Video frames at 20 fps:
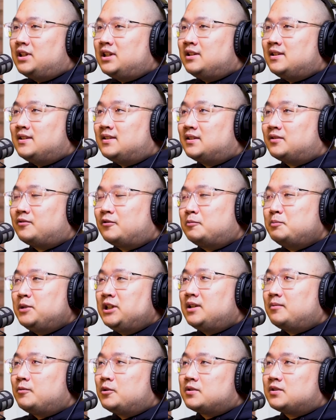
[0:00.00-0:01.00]
don't think this is for
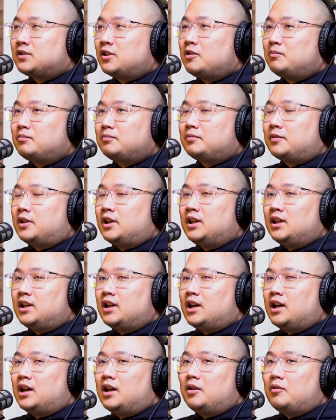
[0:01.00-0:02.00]
me. I'm gonna stop,
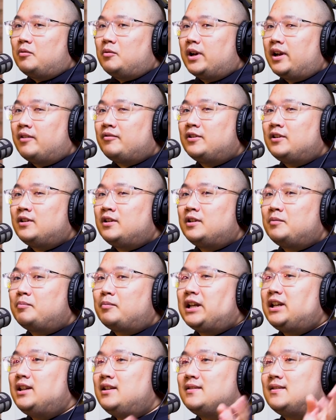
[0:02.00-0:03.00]
and whatever
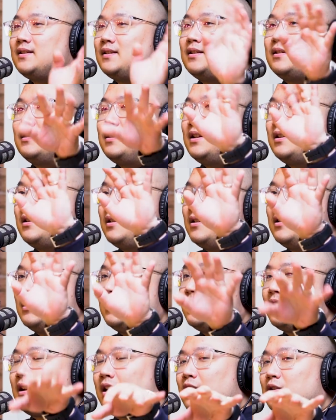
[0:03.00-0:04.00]
money is in
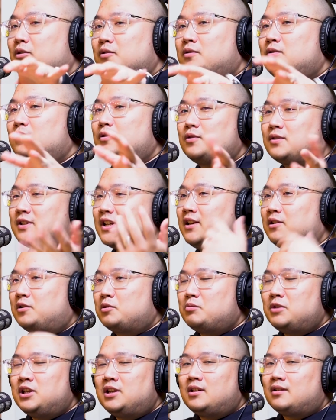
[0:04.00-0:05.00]
the account, you send
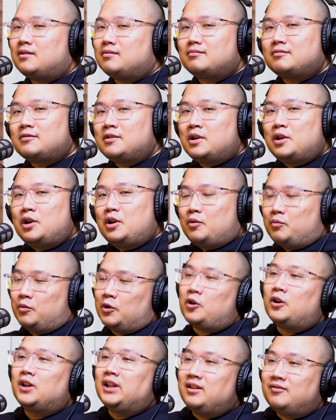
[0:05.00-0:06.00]
it to me, and
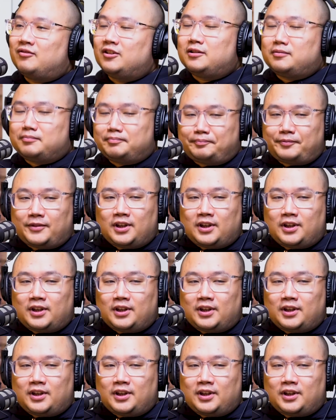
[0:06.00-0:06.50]
we'll call it even.